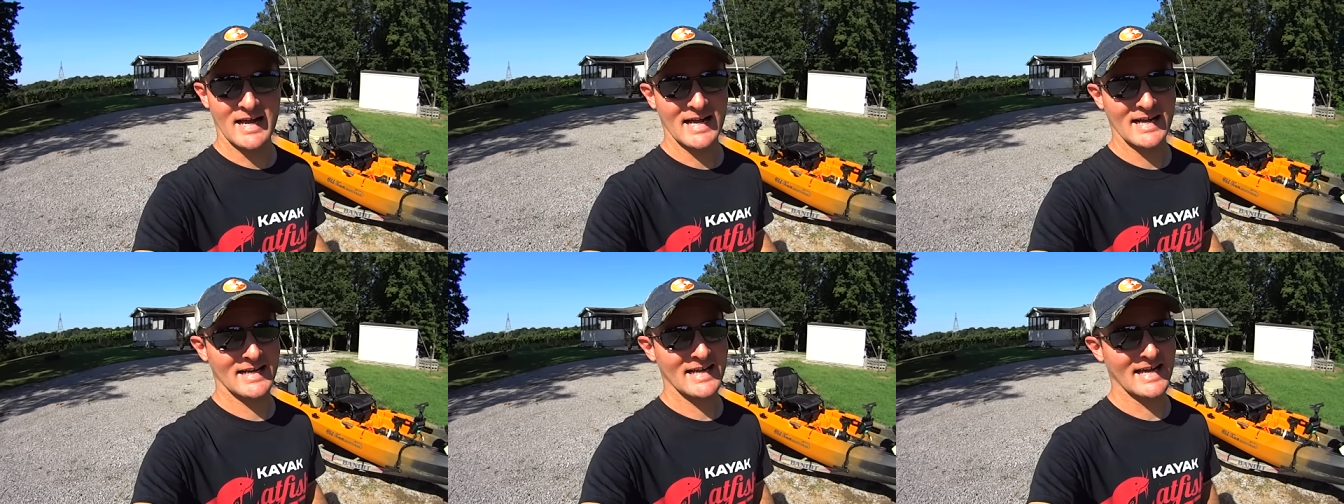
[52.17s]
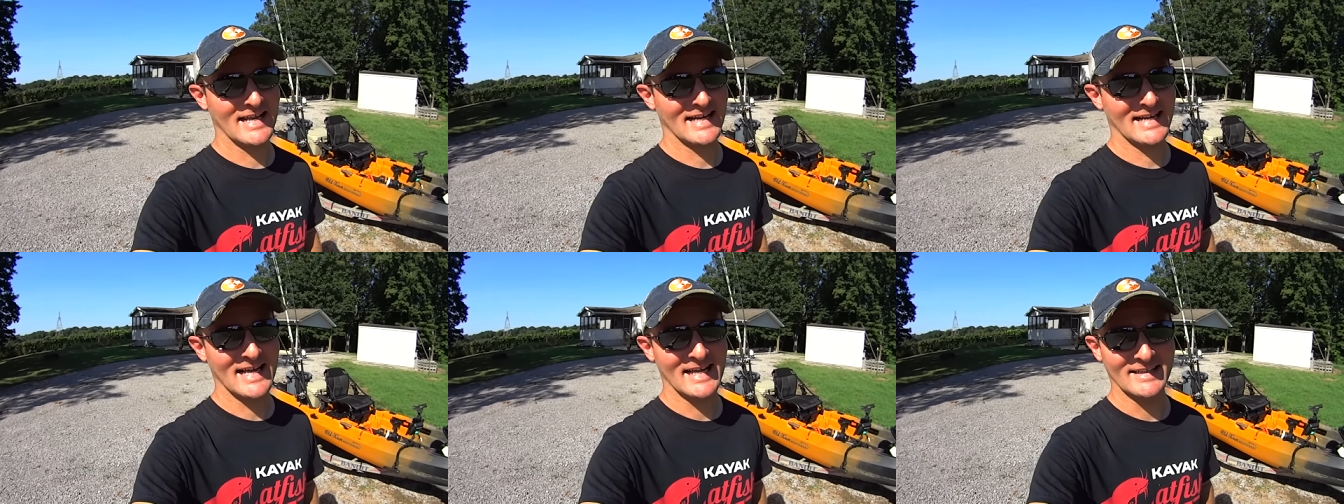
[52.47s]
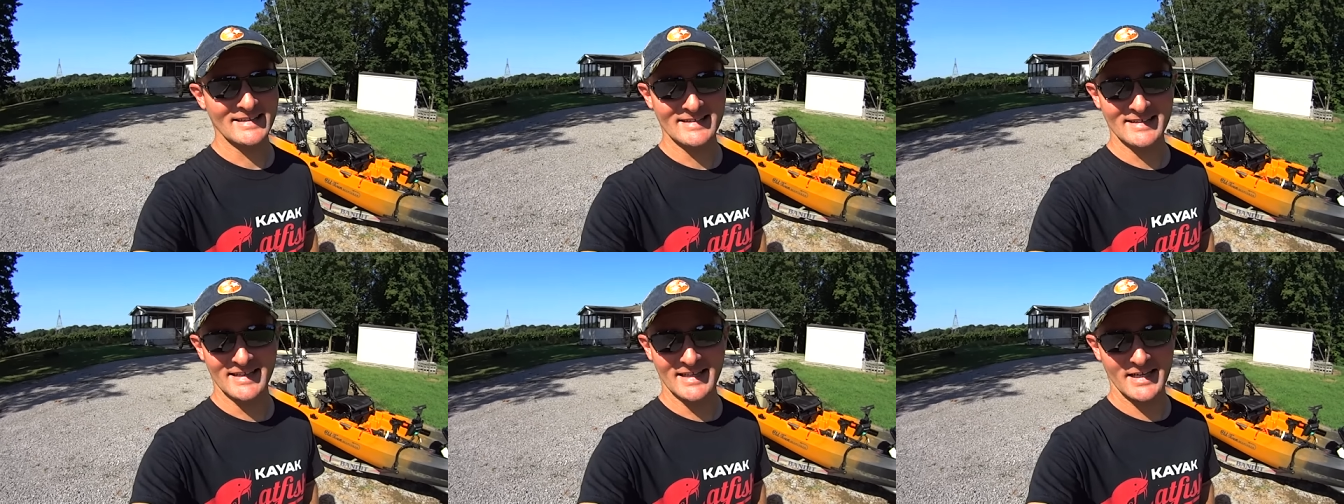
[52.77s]
I kind of
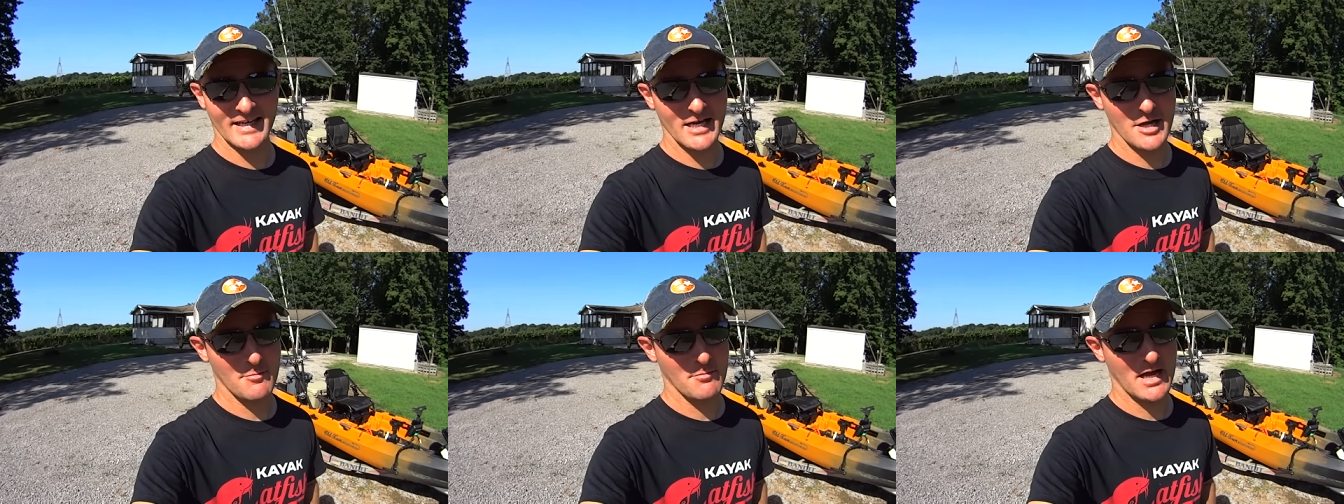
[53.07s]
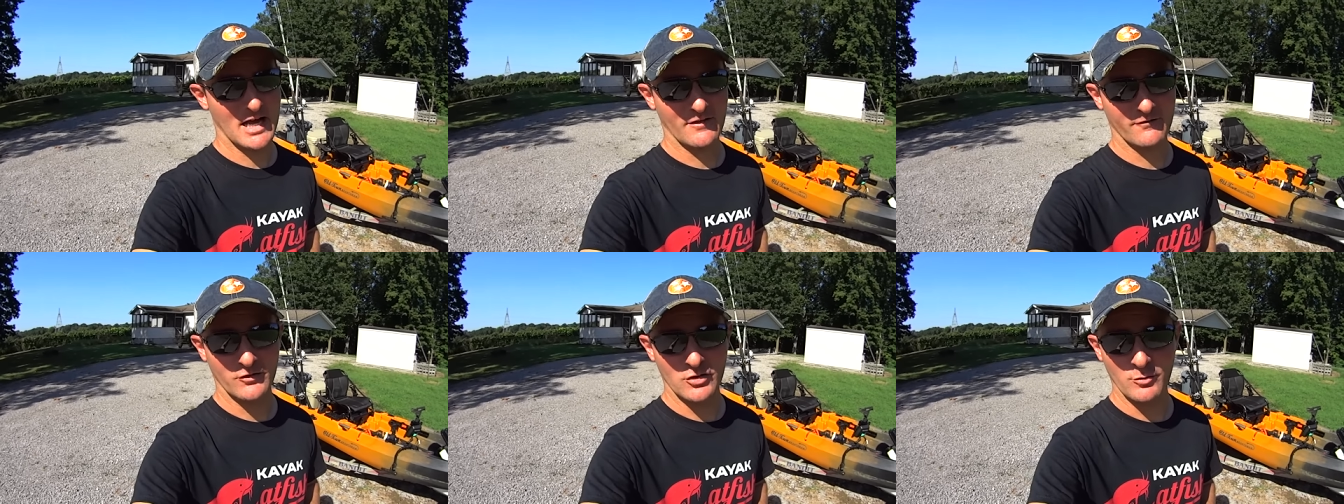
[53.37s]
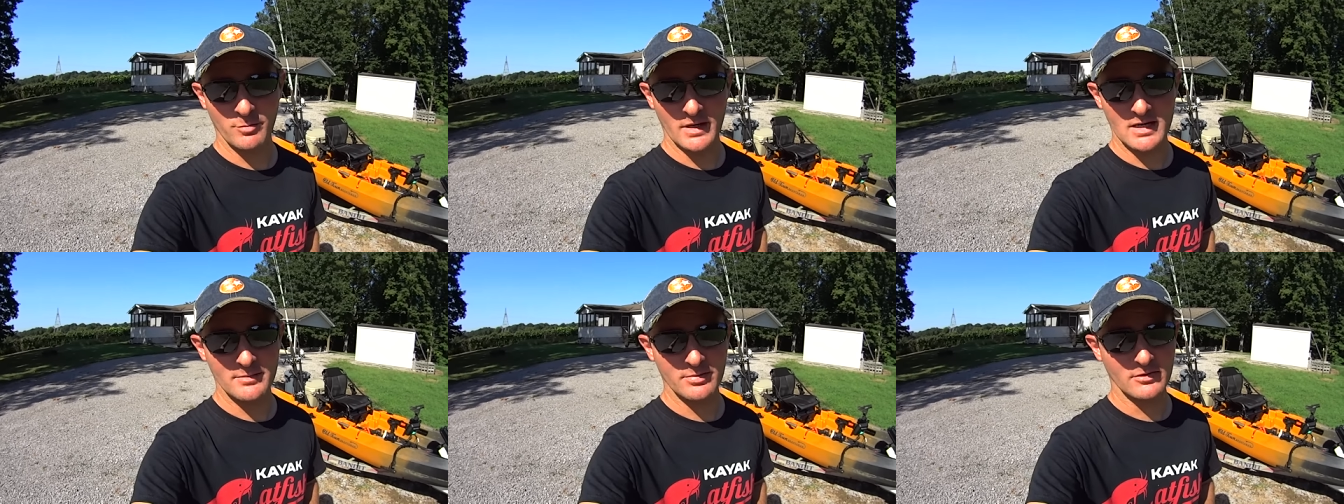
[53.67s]
got lit up by a
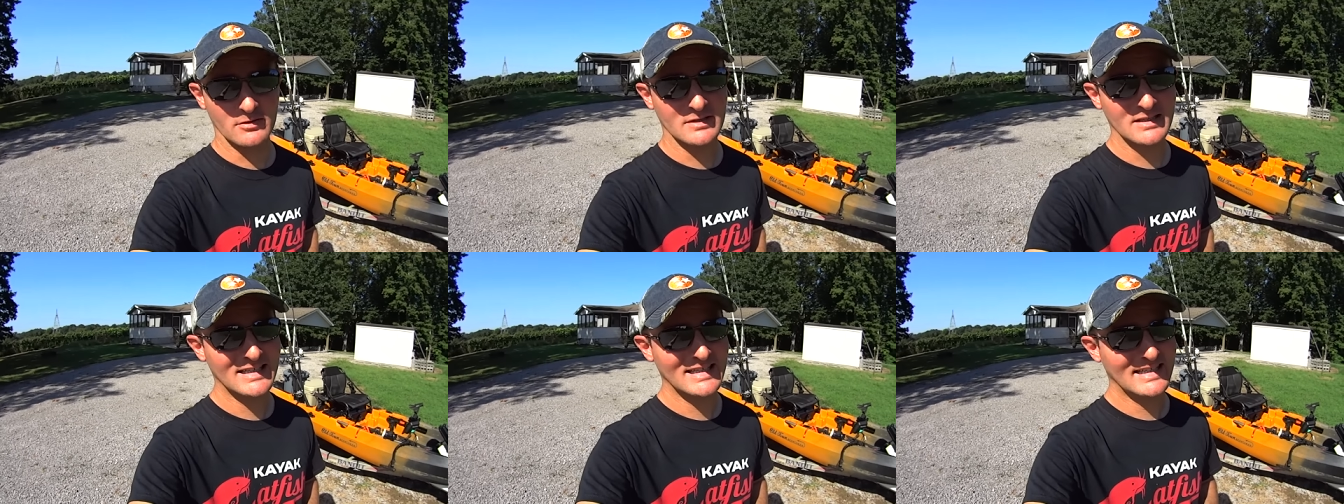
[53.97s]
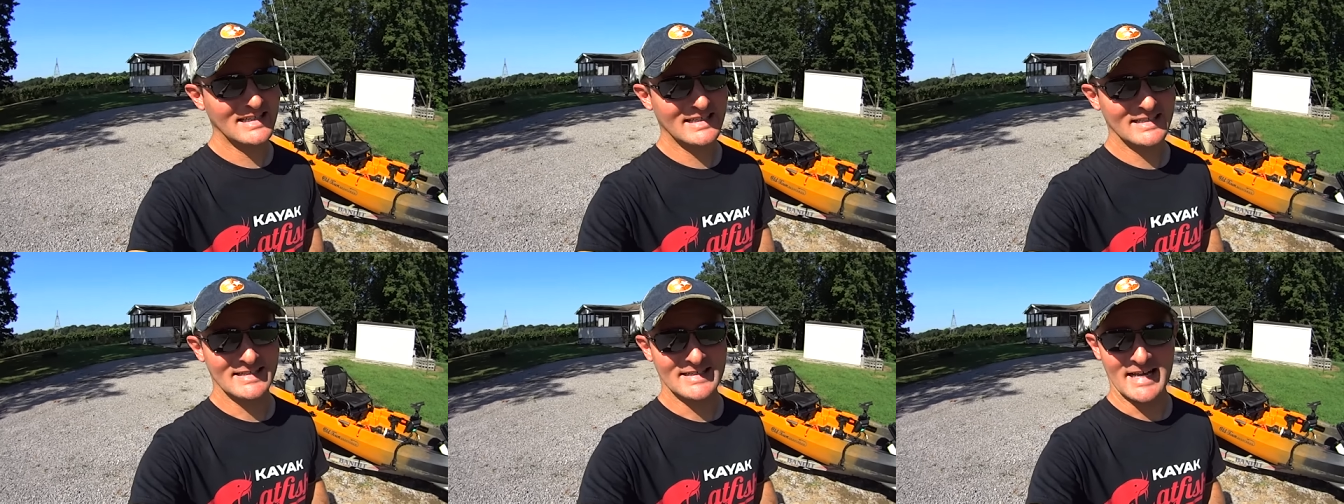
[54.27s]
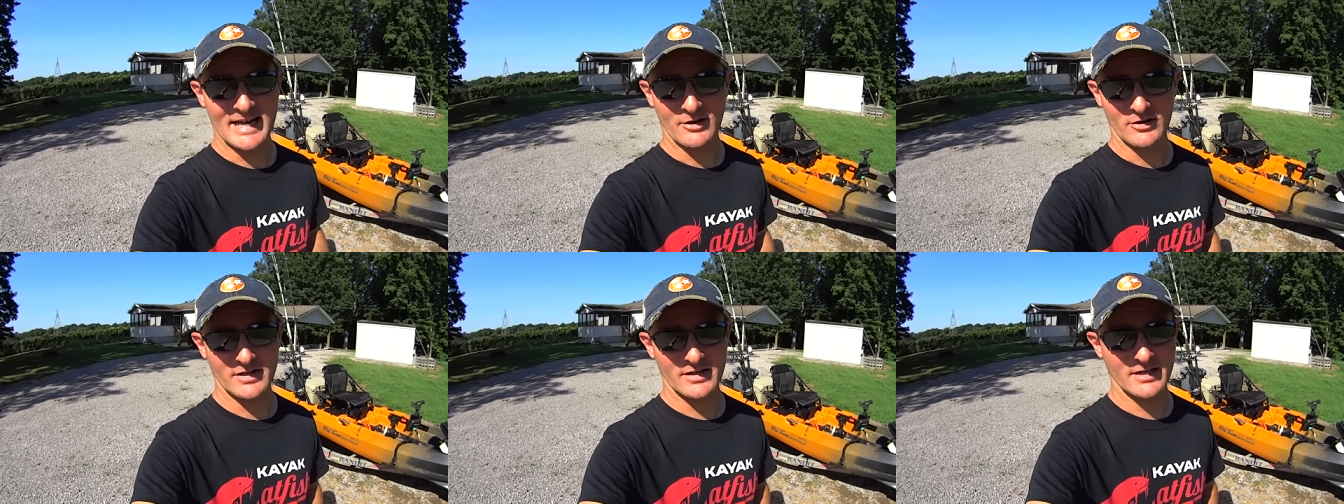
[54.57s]
few people
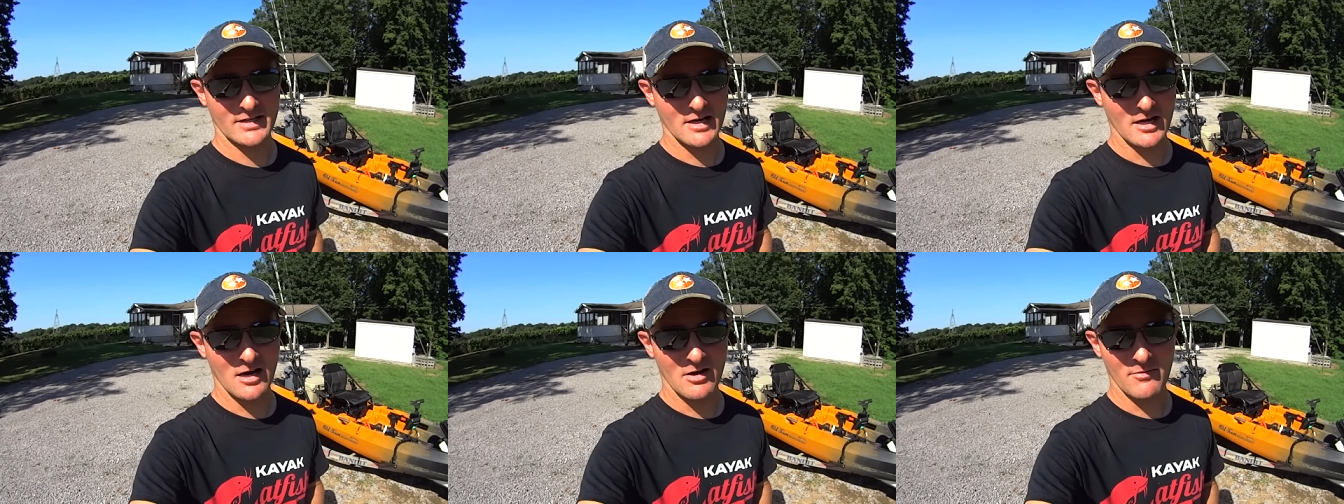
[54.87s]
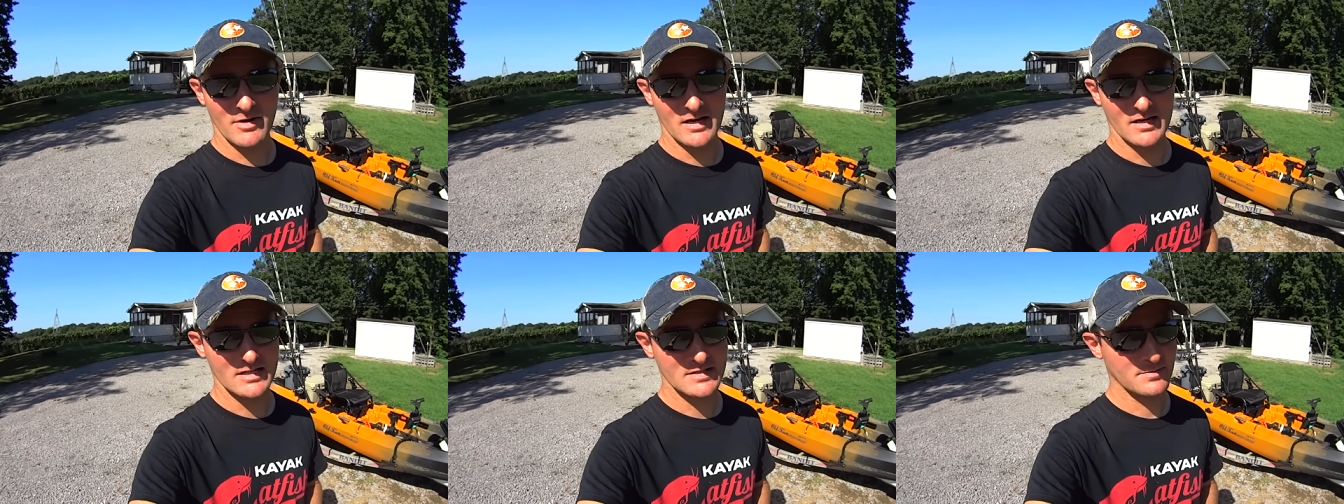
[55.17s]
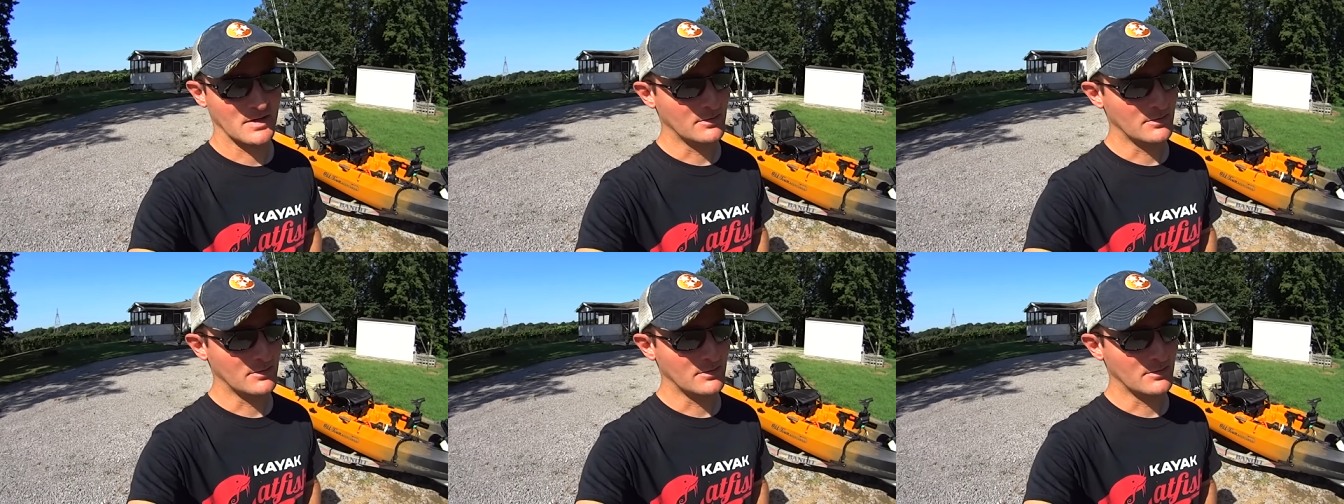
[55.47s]
down in the comments.